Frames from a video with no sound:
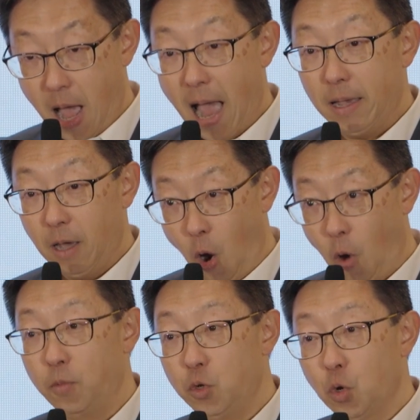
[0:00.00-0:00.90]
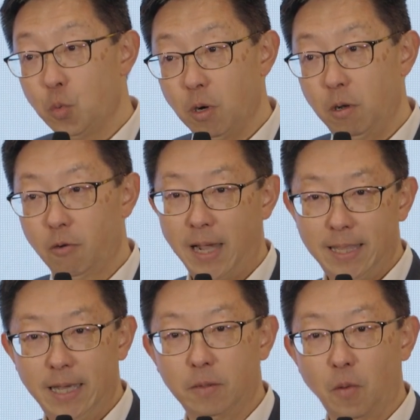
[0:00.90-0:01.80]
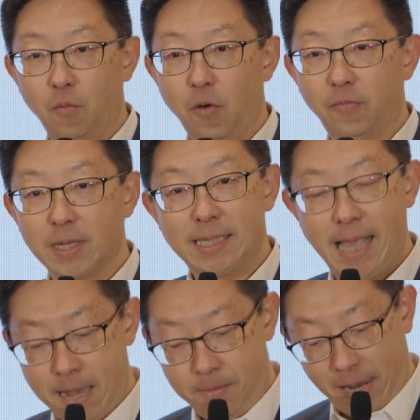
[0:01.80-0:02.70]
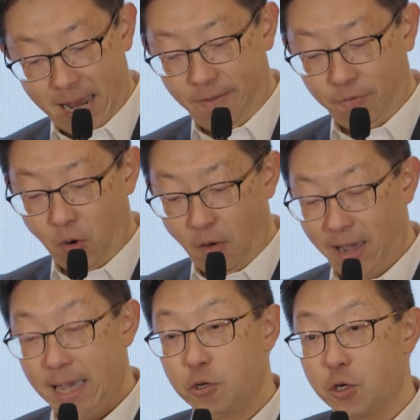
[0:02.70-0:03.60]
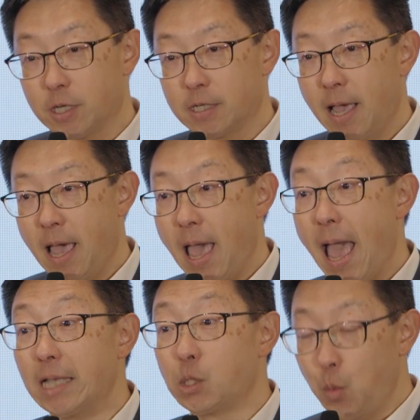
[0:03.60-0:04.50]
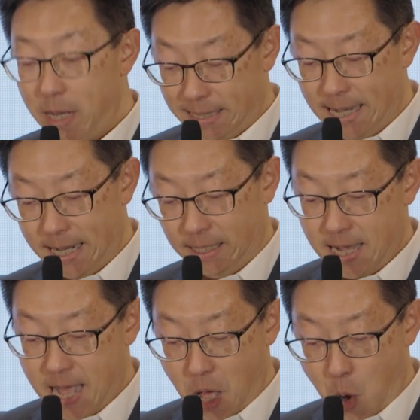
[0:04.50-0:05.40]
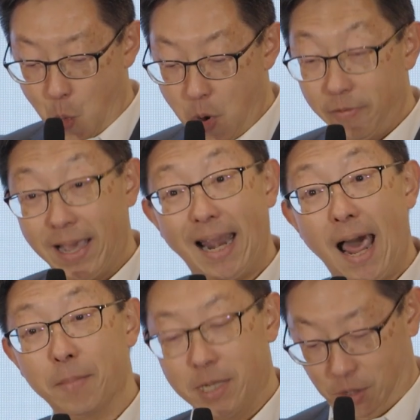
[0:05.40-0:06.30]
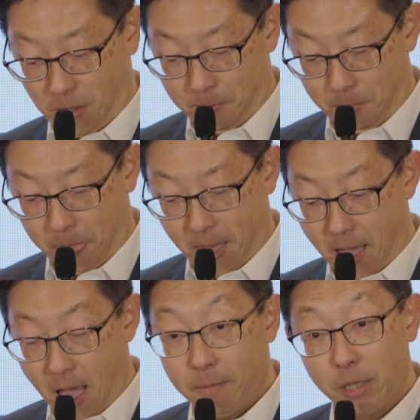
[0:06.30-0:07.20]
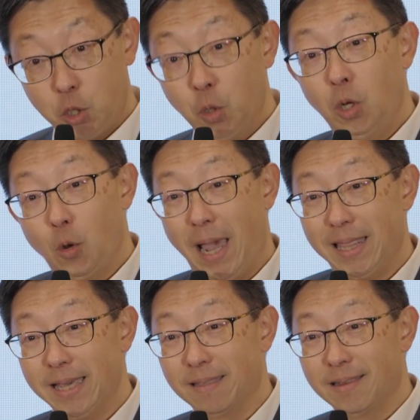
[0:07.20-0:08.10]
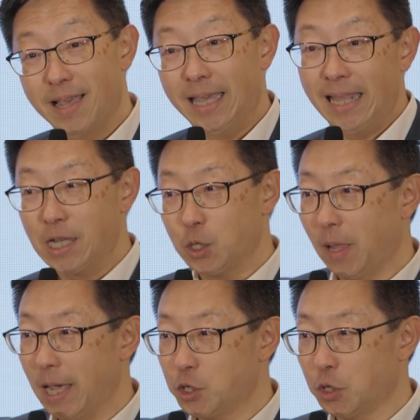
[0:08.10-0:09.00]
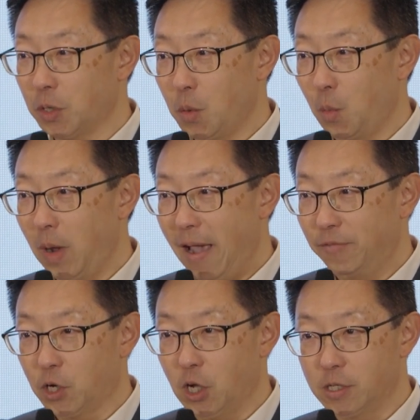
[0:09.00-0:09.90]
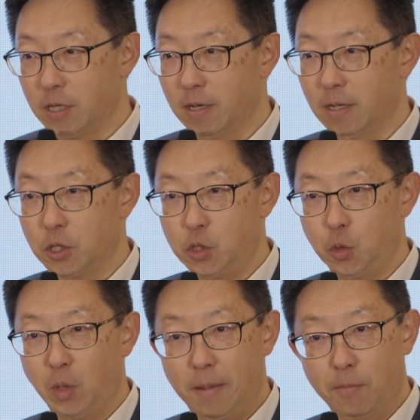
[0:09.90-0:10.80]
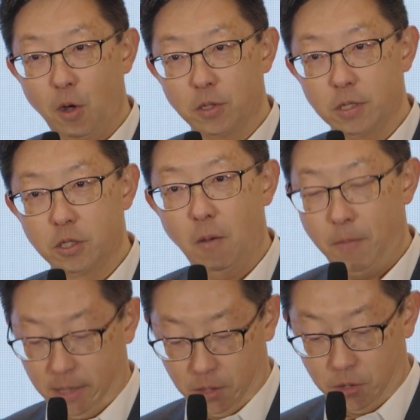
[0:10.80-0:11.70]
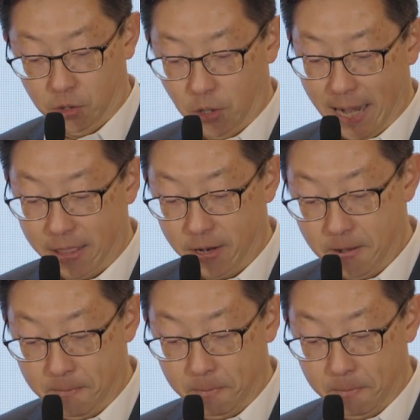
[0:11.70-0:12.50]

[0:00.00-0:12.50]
I hope you will look at it with the same level of interest as we did with climate. But don't look at it in isolation. We have to consider the two important topics together.